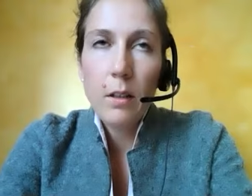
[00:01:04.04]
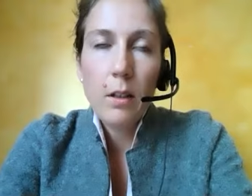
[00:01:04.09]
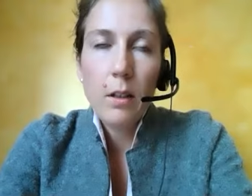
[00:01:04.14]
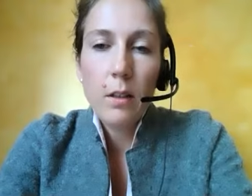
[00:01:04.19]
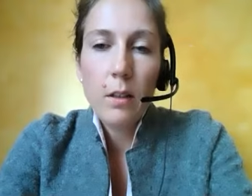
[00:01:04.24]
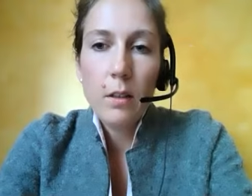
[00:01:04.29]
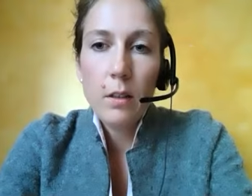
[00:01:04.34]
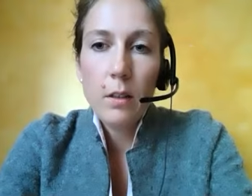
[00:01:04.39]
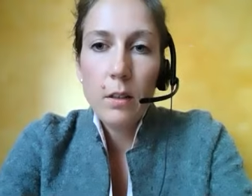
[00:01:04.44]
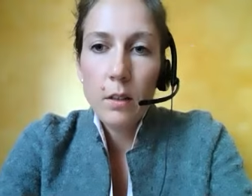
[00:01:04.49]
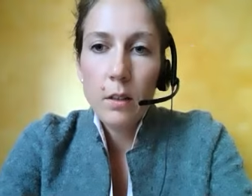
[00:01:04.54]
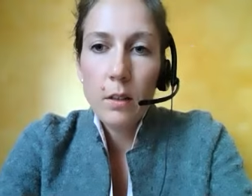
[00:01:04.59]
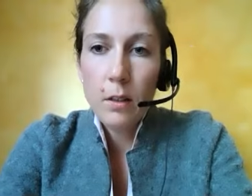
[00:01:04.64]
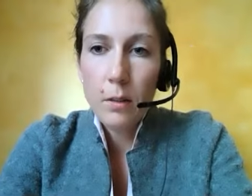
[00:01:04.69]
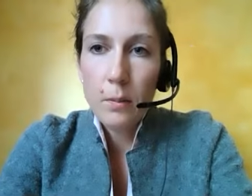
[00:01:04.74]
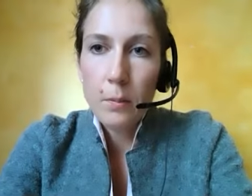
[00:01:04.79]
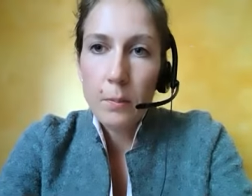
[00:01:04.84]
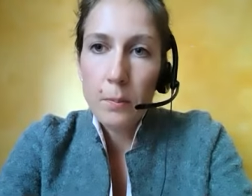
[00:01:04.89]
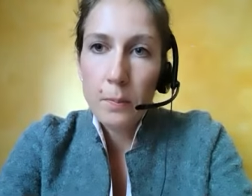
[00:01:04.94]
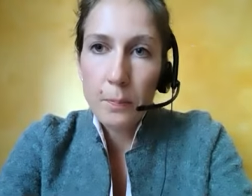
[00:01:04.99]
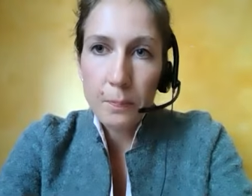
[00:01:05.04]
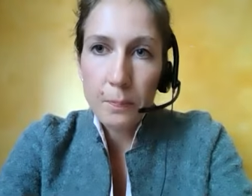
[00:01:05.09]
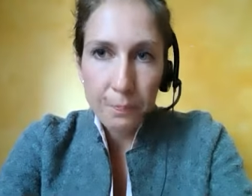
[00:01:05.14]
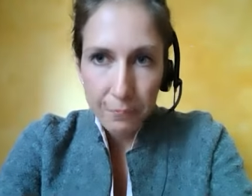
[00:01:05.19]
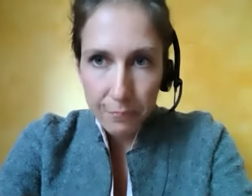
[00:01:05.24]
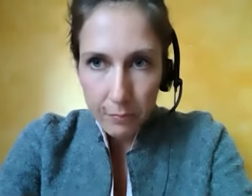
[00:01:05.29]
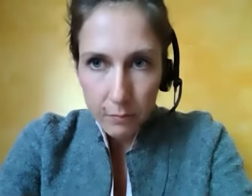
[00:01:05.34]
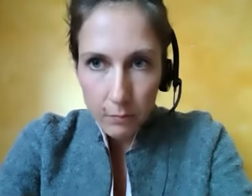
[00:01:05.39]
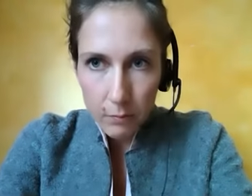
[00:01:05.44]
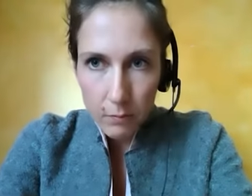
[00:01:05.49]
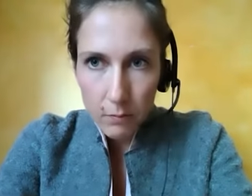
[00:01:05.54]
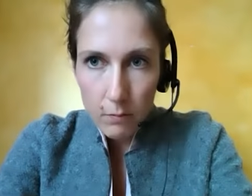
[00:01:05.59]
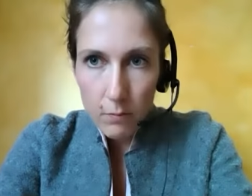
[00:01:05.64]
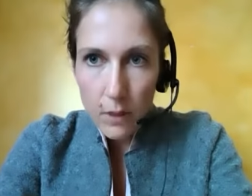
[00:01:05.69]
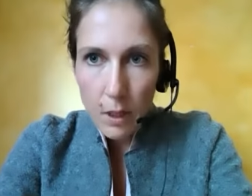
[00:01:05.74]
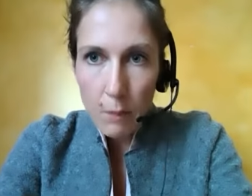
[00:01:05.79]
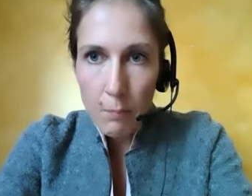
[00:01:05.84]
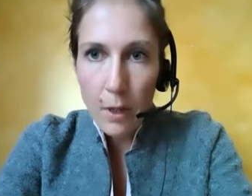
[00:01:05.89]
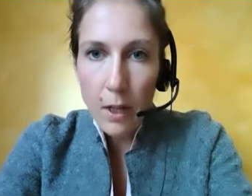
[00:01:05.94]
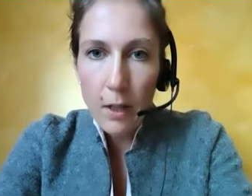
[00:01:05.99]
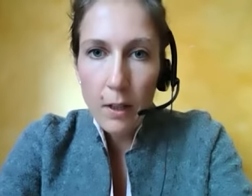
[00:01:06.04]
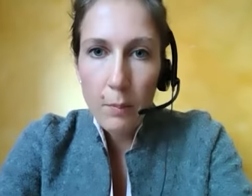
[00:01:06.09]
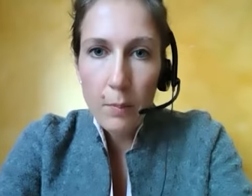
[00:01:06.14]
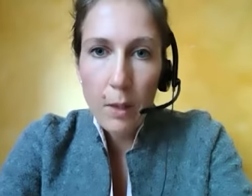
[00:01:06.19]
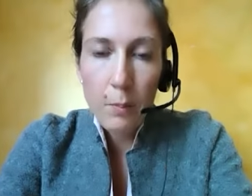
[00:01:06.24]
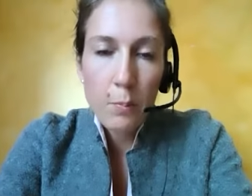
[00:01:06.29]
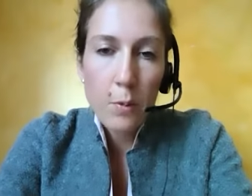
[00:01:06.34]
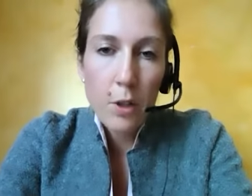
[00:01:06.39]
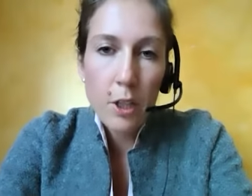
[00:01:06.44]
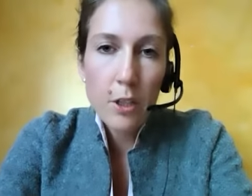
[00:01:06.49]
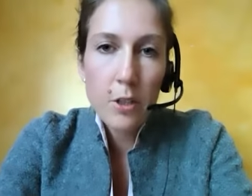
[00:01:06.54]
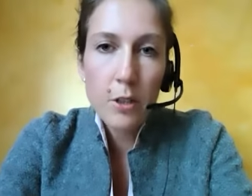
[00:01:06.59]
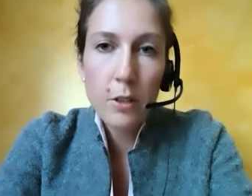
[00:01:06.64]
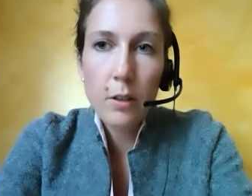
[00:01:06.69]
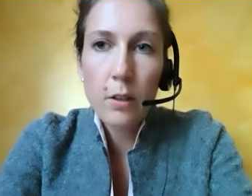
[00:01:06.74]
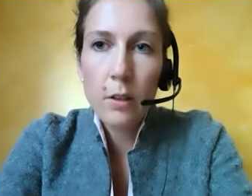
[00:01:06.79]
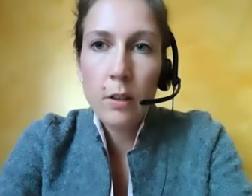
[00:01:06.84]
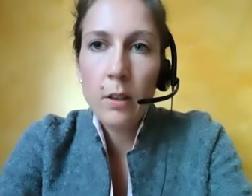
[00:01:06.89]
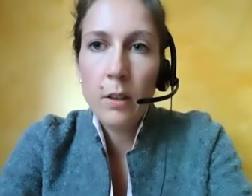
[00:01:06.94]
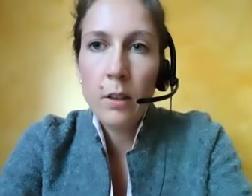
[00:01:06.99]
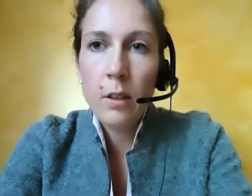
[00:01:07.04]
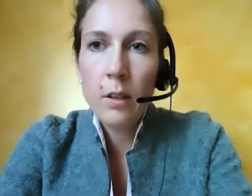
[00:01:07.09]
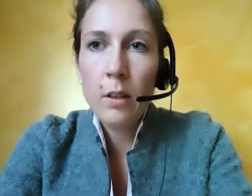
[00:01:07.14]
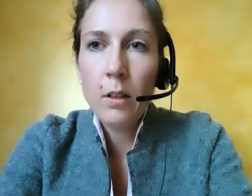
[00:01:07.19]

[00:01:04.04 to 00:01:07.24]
that my impression